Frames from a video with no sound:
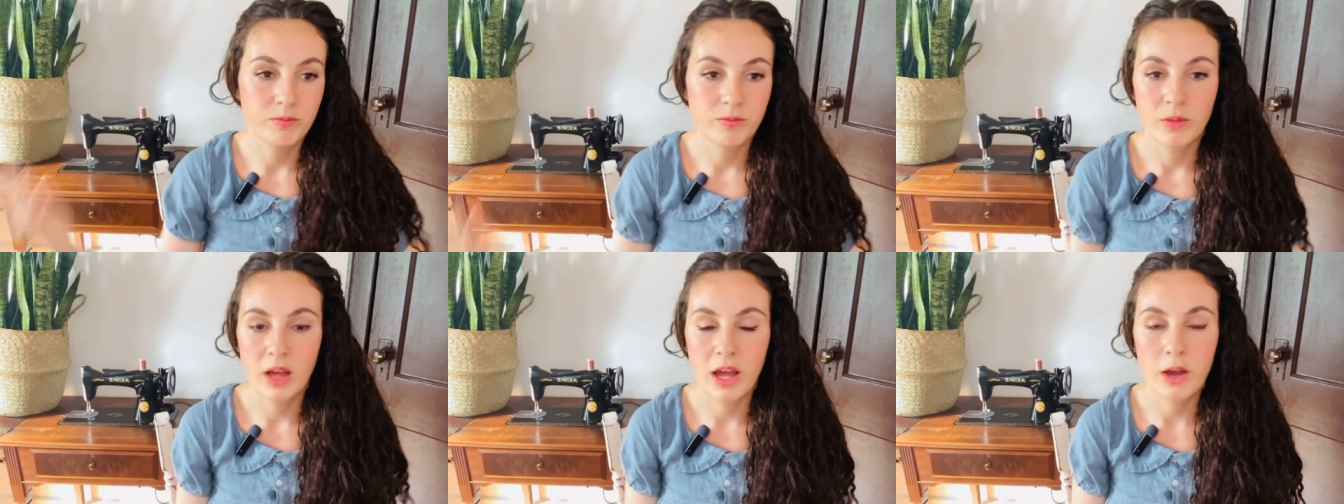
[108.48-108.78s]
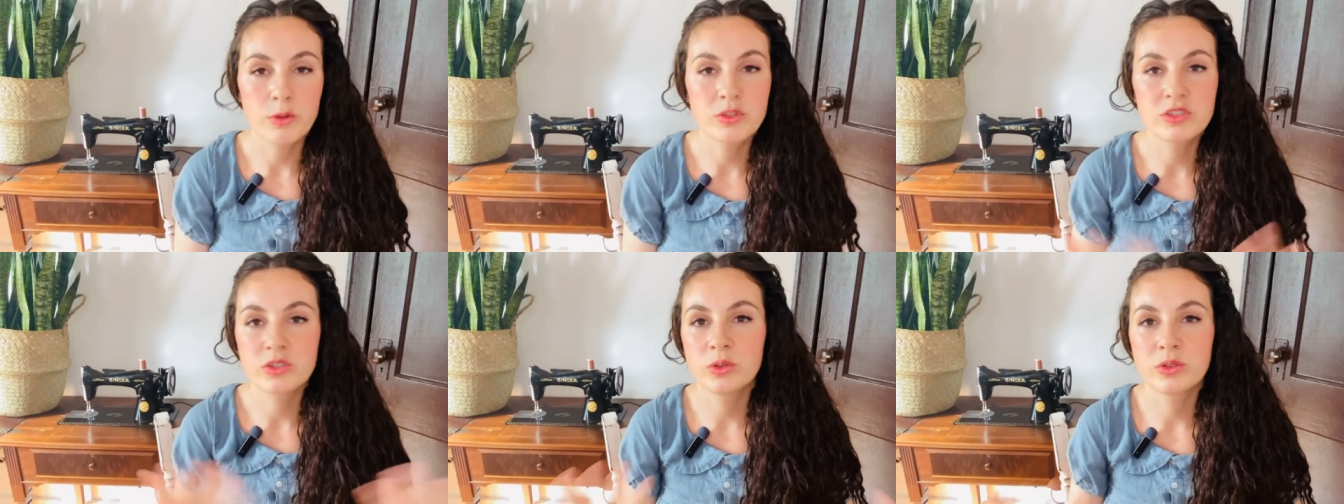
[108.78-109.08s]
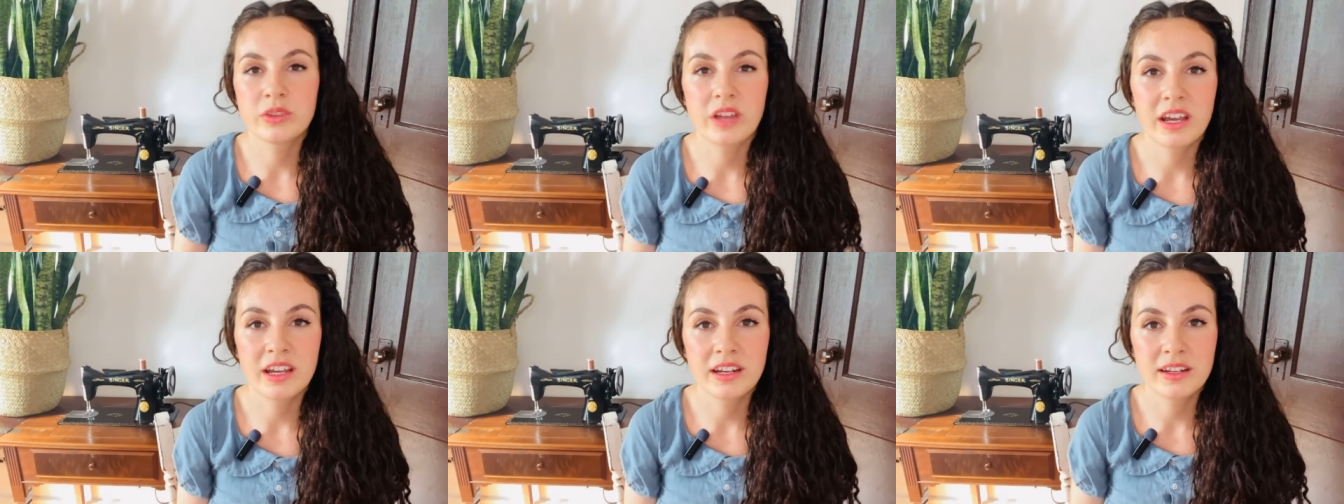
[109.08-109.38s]

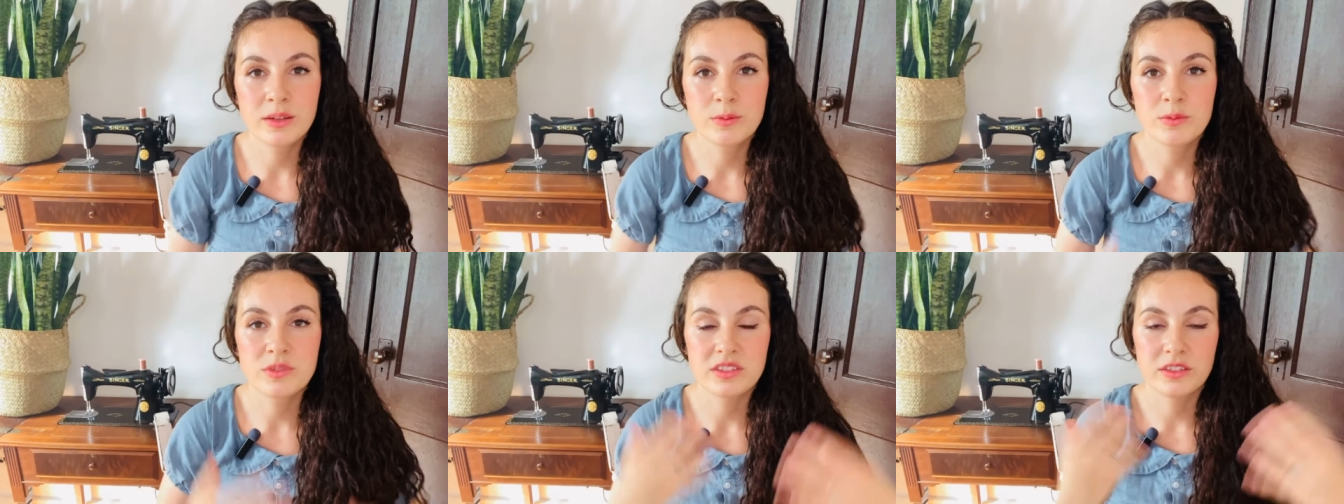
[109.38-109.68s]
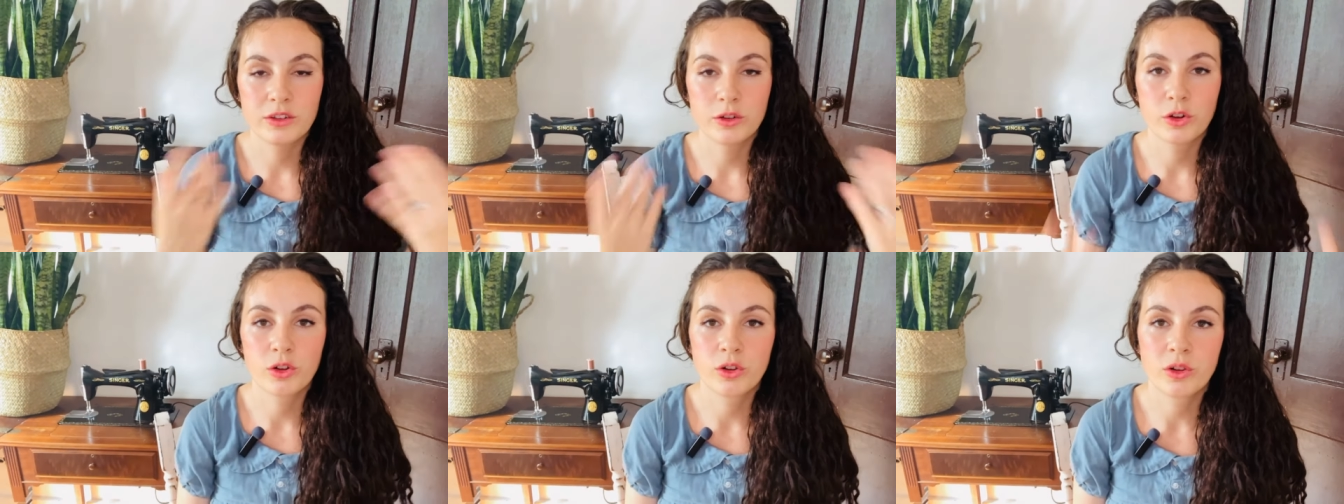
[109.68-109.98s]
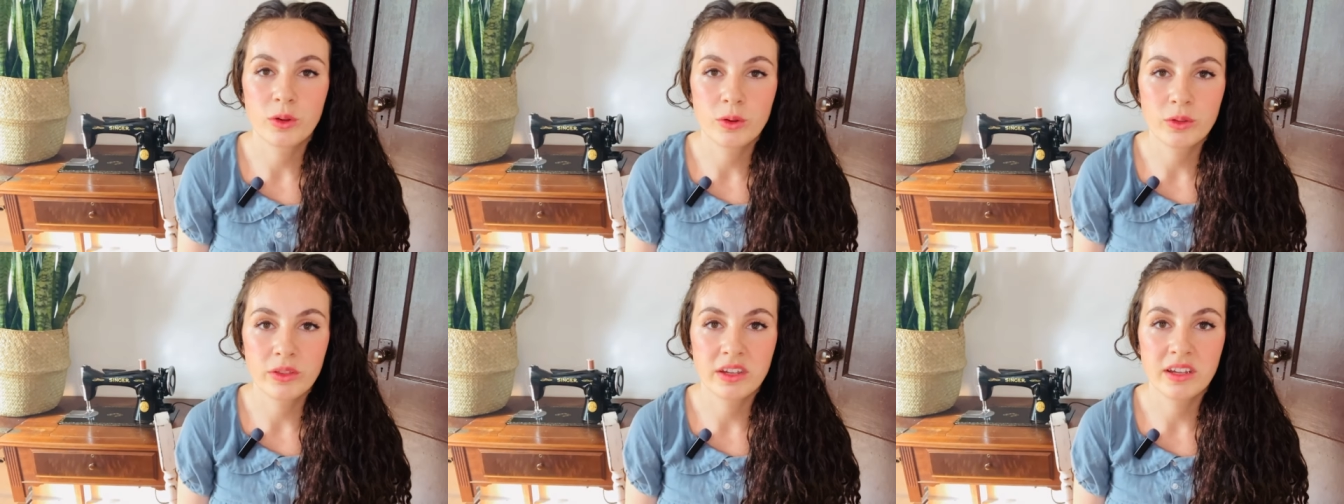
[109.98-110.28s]
household items, their
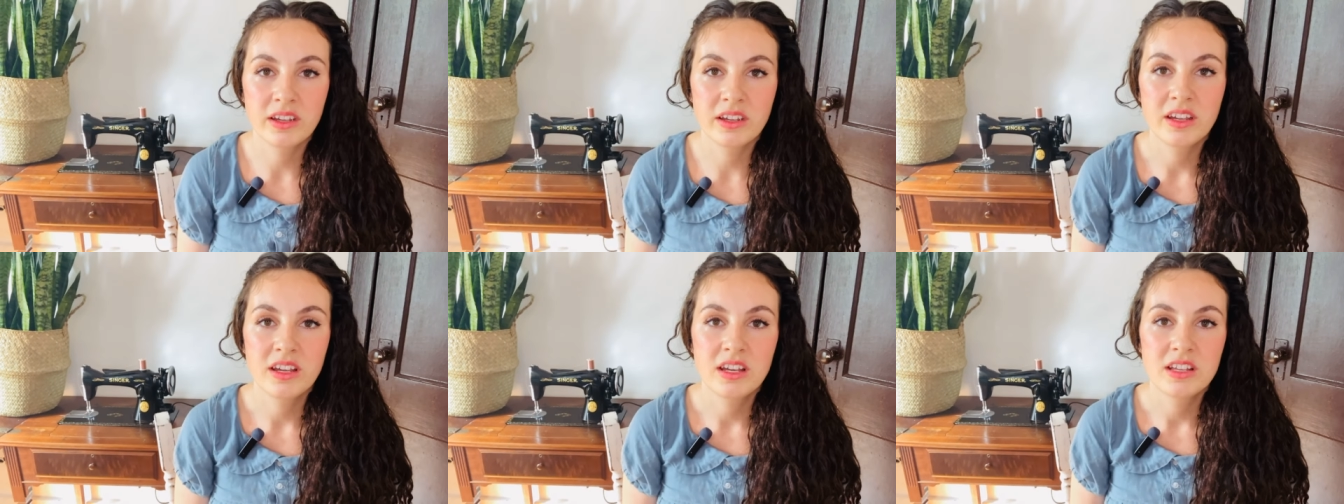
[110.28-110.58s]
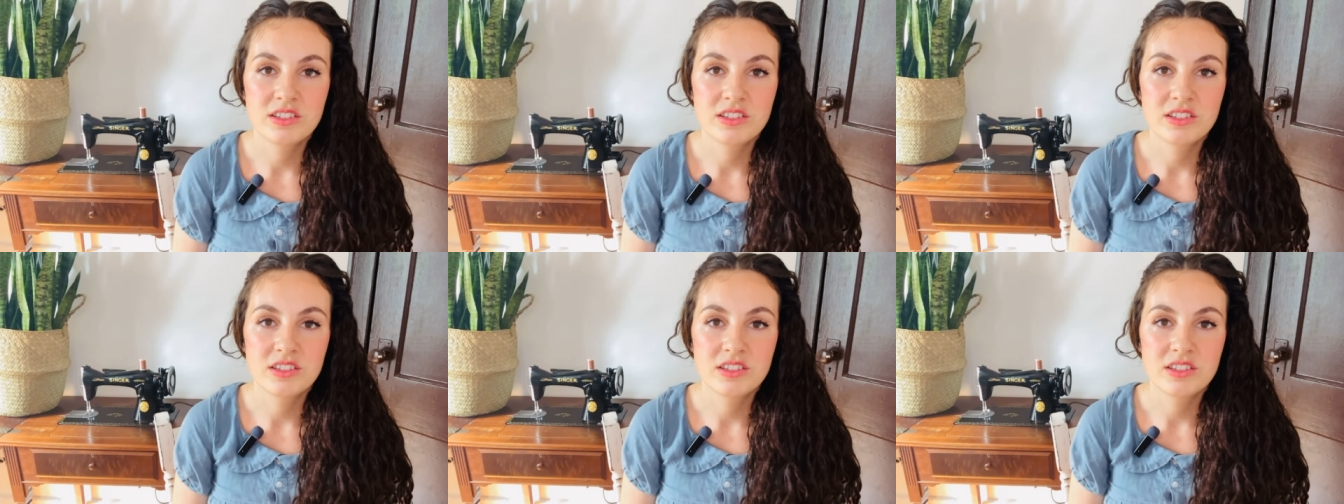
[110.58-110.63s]
clothing